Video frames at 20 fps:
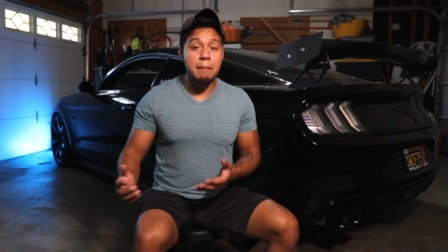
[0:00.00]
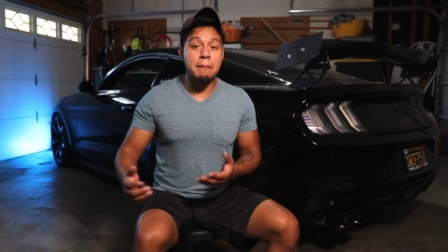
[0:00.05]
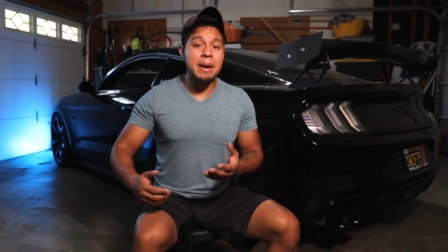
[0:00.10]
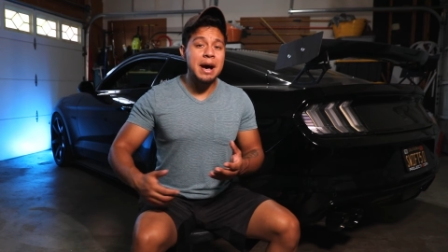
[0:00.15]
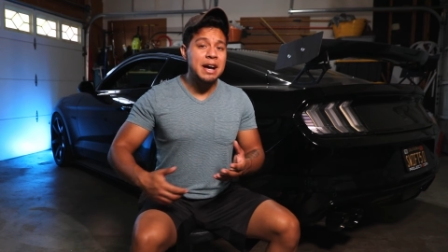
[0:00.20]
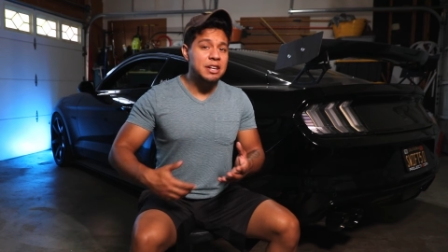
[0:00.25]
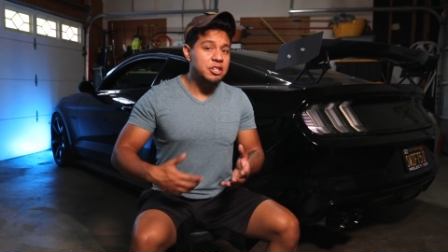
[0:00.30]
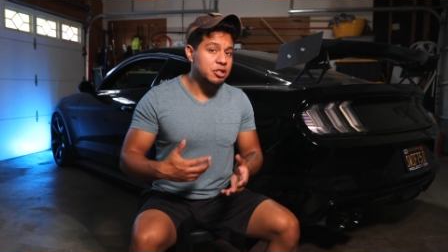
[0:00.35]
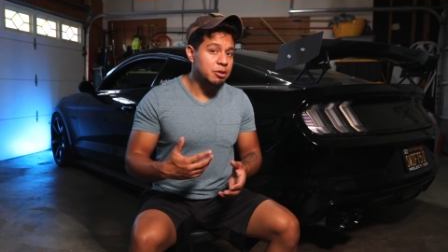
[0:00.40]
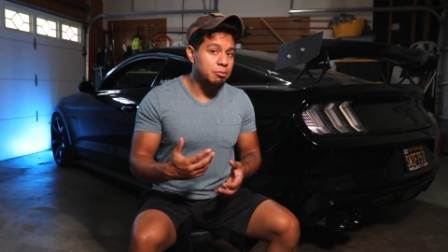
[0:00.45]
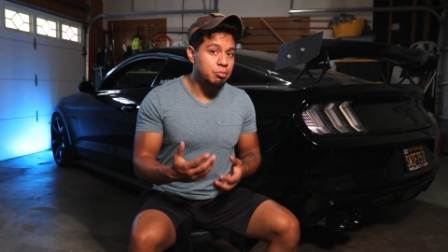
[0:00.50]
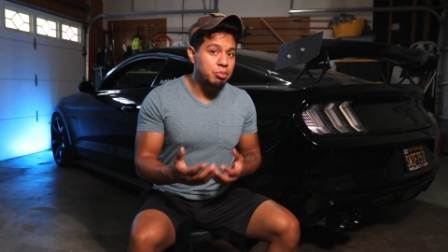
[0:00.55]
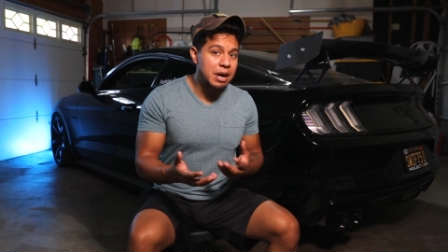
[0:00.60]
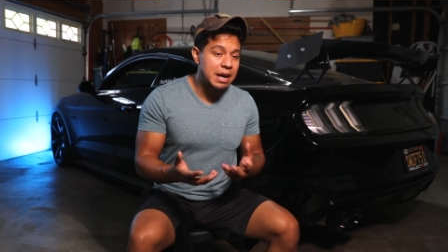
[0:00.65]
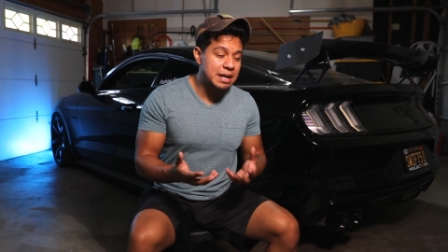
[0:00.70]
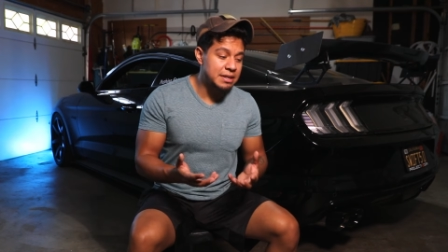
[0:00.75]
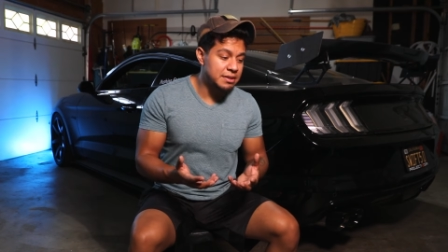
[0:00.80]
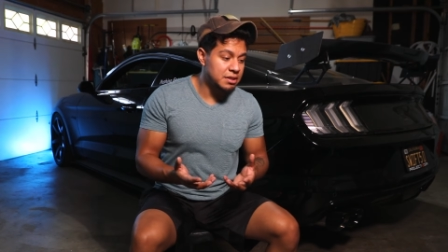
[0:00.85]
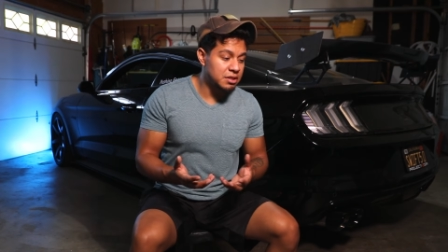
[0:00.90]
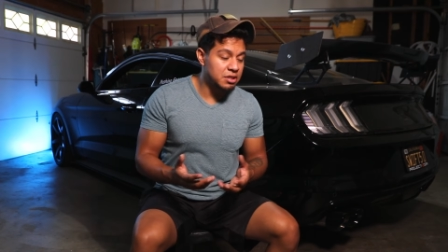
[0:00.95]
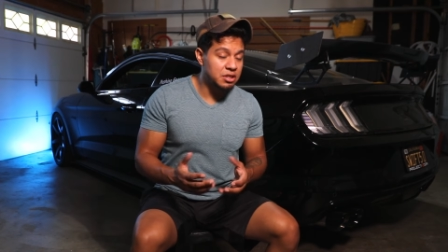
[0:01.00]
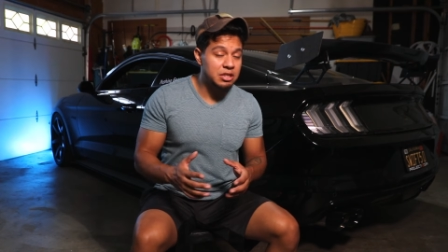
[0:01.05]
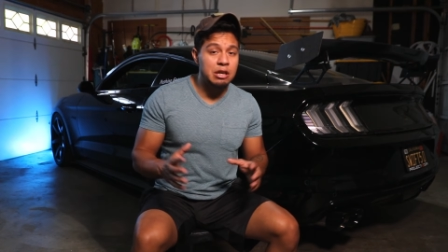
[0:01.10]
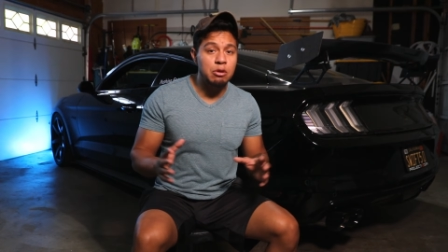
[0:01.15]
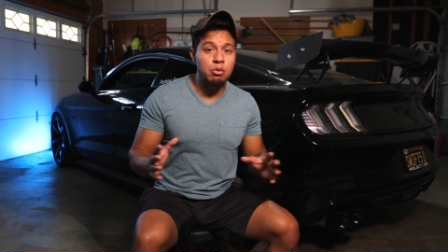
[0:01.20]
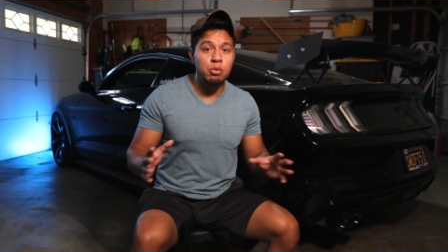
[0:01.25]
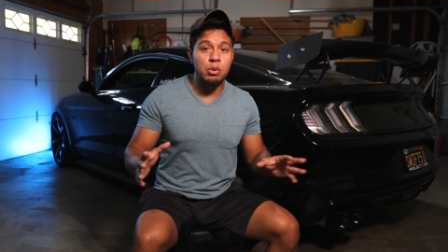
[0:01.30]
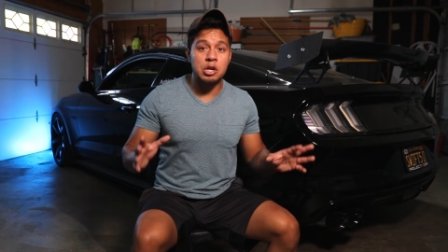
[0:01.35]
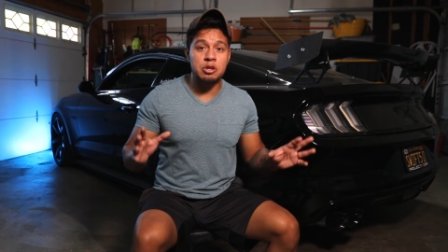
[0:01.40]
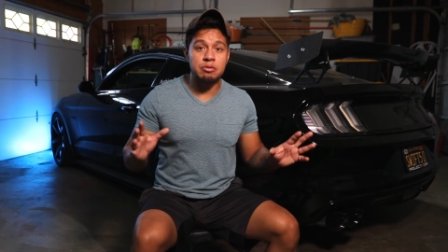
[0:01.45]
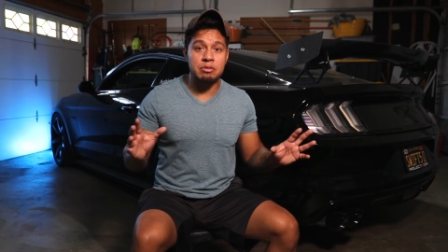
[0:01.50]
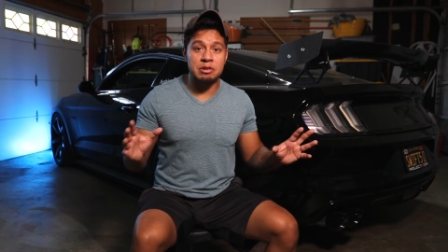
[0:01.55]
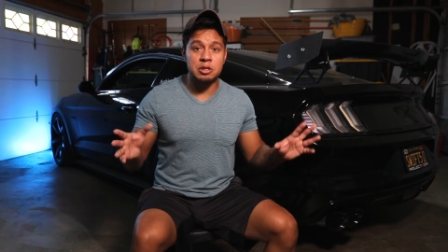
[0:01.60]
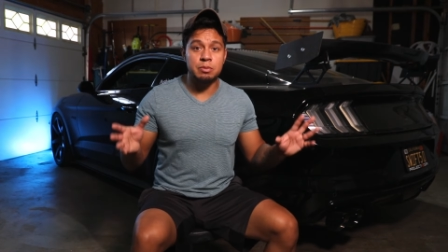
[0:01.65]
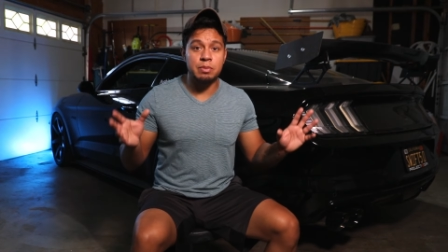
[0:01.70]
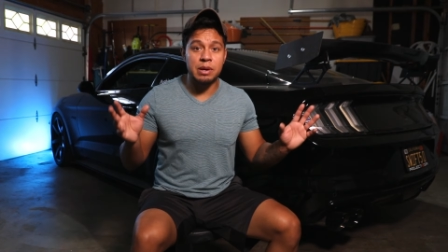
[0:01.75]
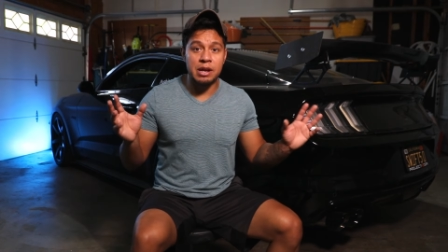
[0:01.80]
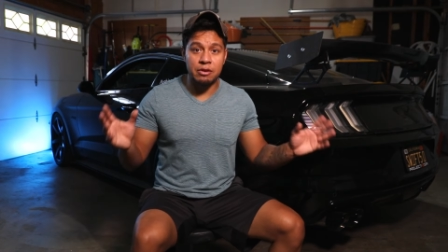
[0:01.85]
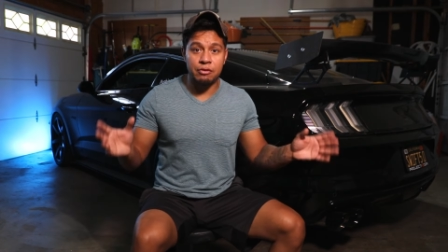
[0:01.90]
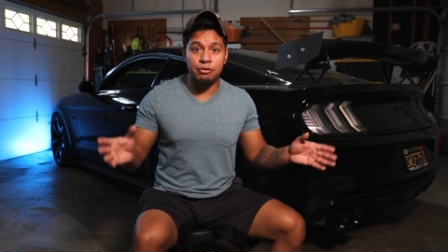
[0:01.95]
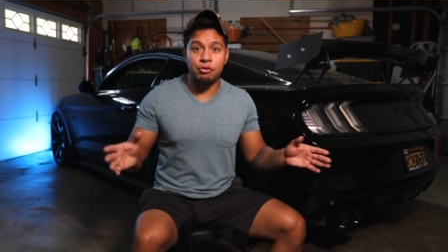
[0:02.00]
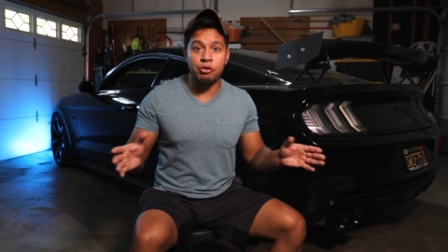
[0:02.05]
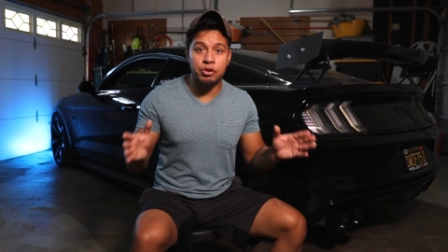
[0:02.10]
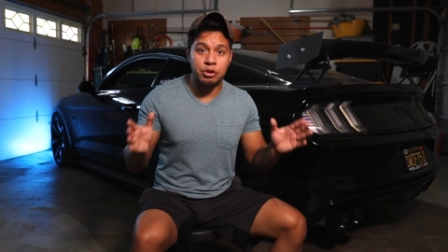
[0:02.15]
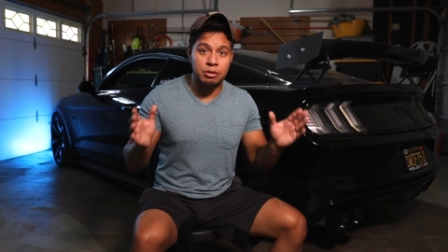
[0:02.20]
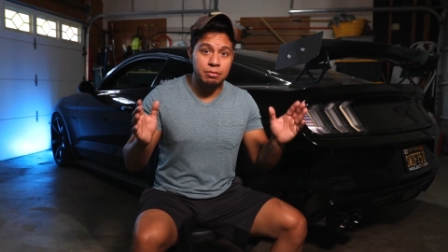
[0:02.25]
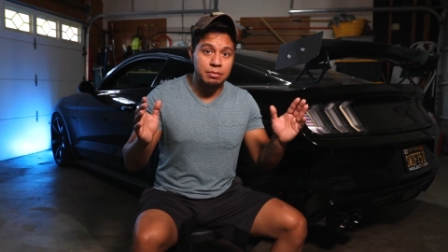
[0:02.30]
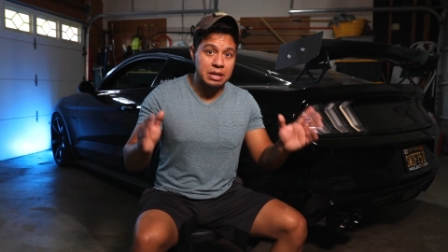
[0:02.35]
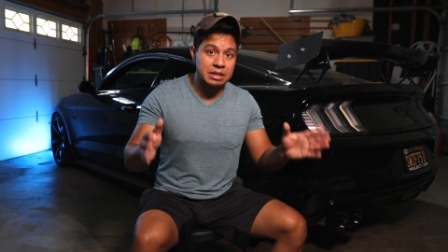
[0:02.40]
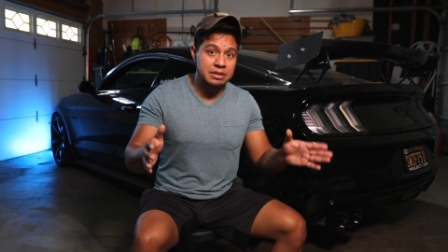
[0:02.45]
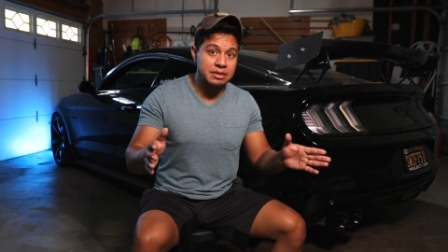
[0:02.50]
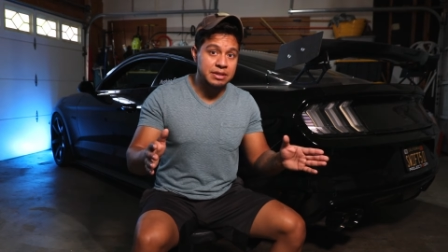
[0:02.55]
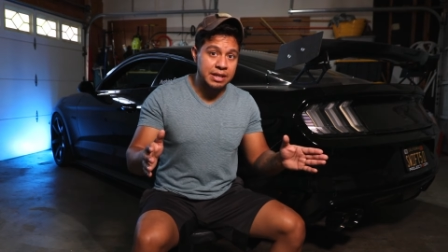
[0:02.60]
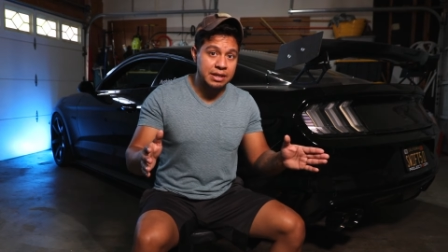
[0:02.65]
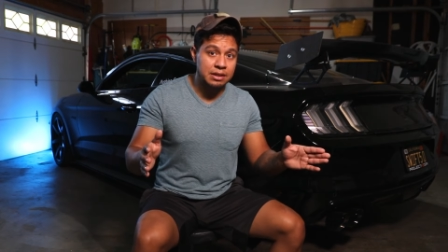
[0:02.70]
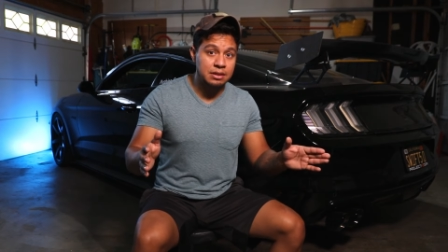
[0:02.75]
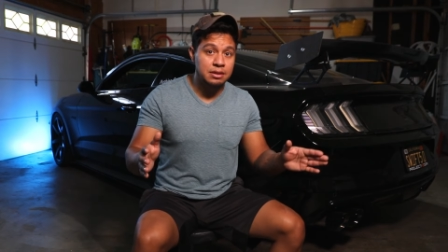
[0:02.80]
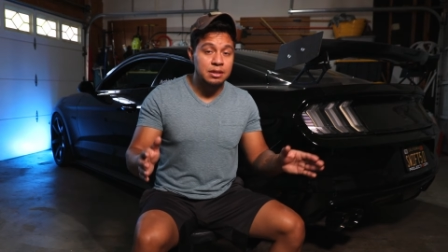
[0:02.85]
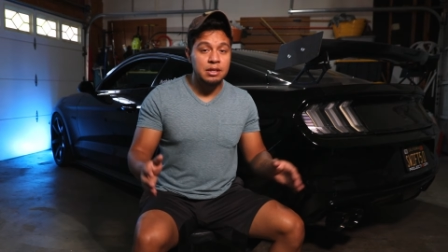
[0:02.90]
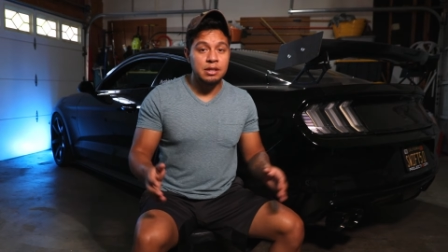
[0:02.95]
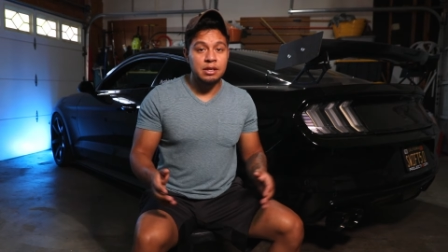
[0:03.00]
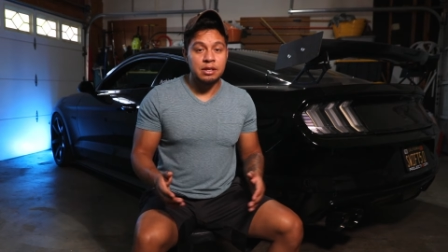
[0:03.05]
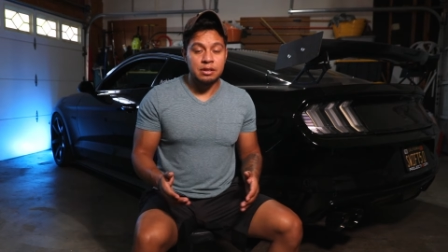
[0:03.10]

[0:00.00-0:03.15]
match the prices, see which one is better for your Mustang